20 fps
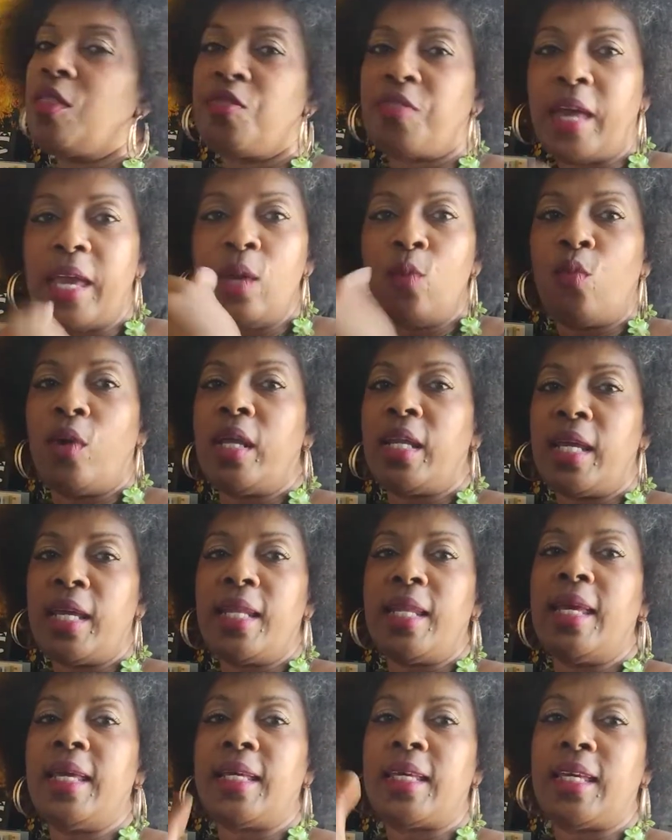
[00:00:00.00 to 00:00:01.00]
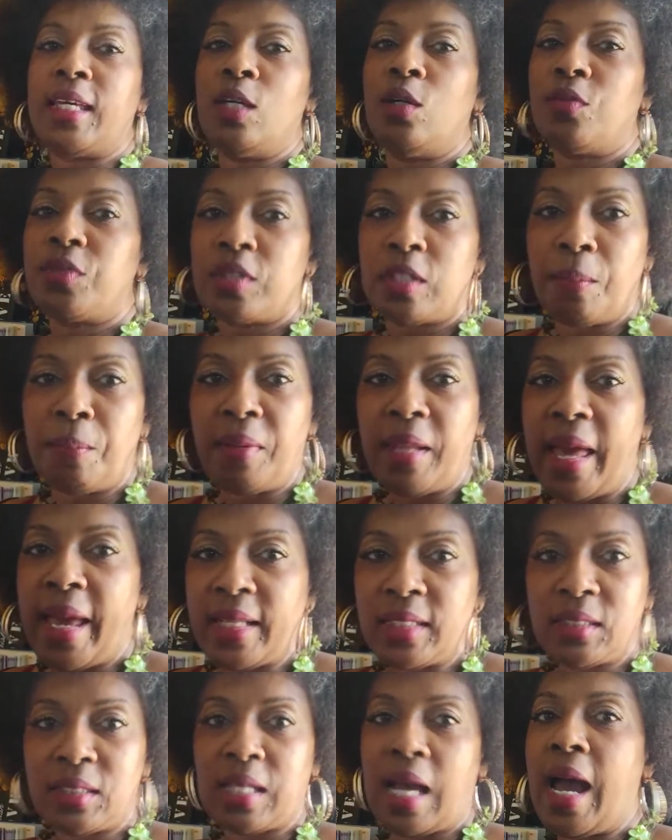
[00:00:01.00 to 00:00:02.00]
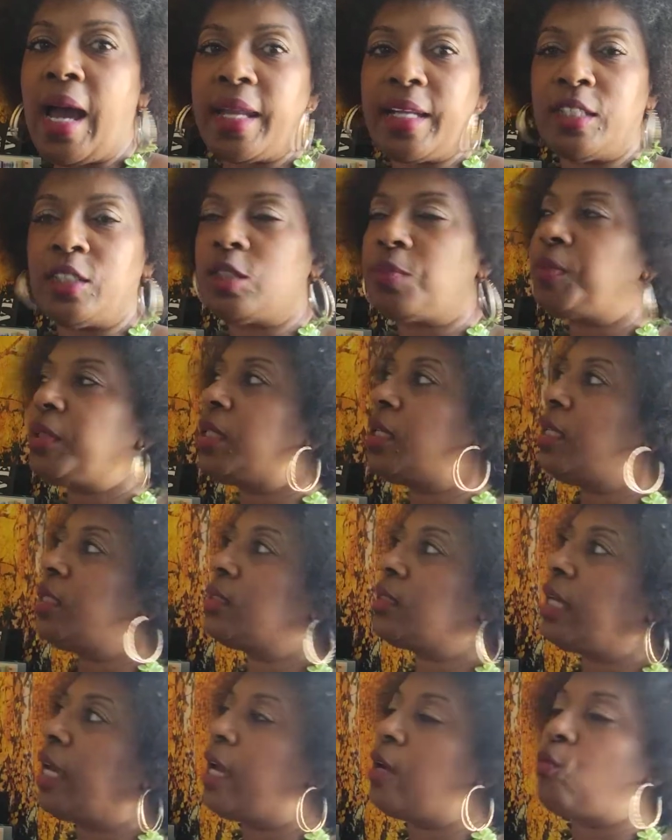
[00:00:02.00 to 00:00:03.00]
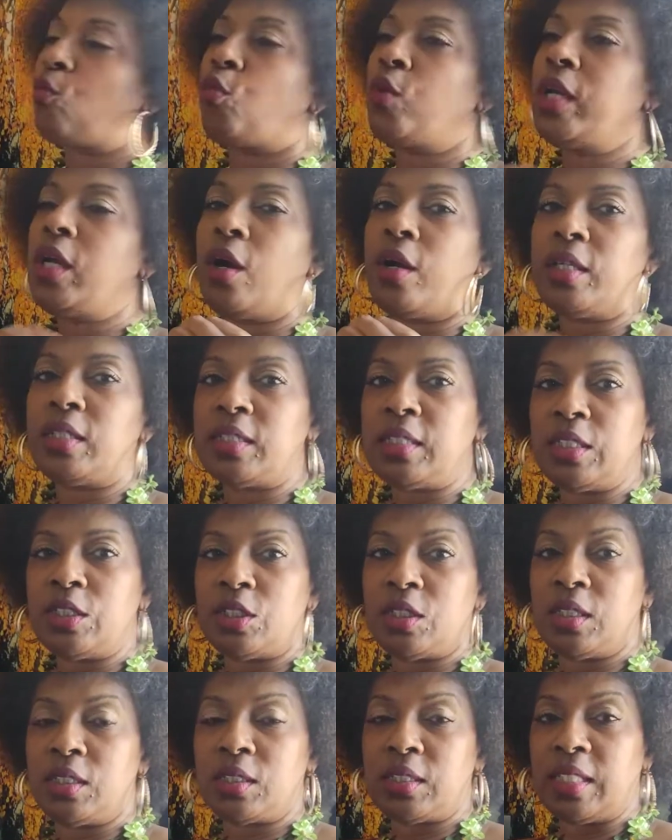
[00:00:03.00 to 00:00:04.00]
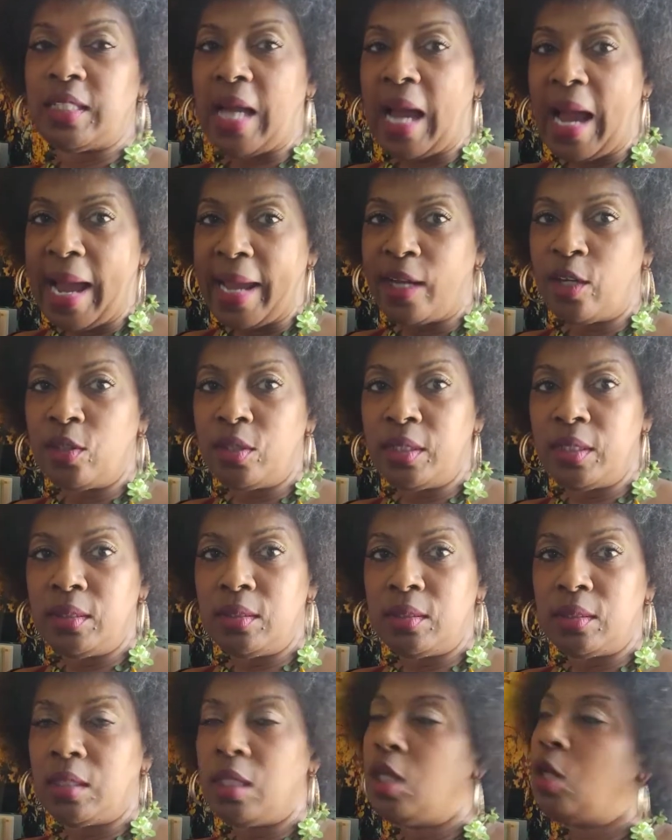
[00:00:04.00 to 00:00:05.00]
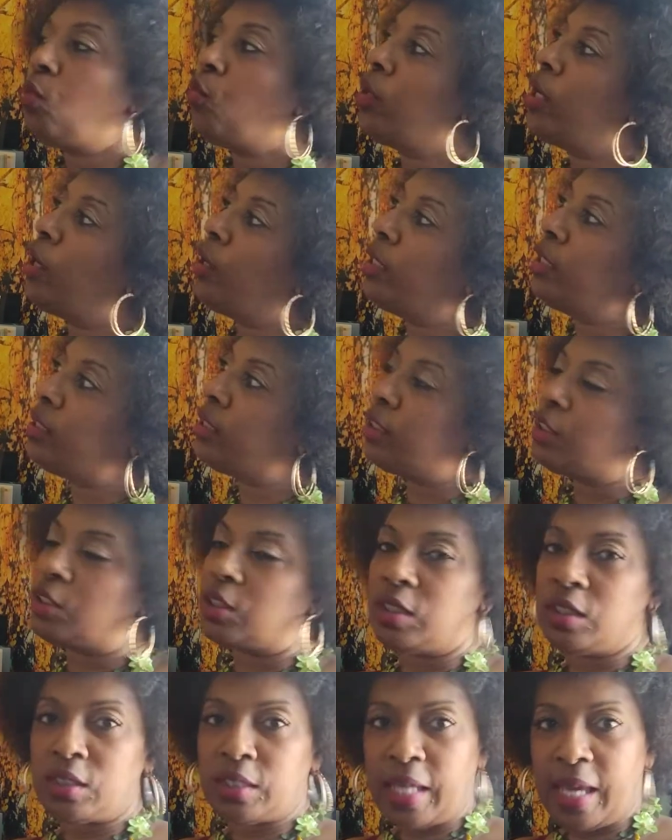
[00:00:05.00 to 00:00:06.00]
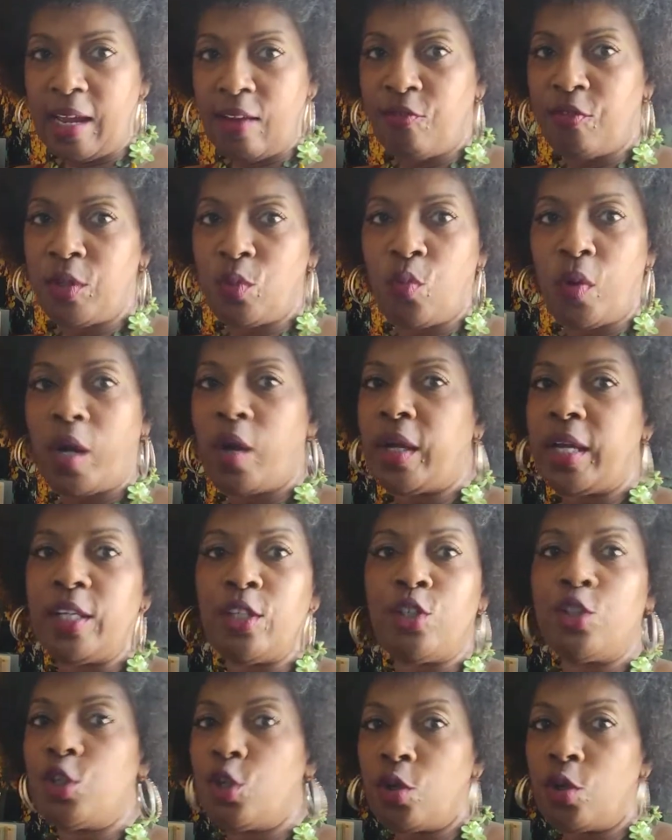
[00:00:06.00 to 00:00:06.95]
they went in and killed the black Scottish because we are indigenous in Ireland. We are indigenous everywhere in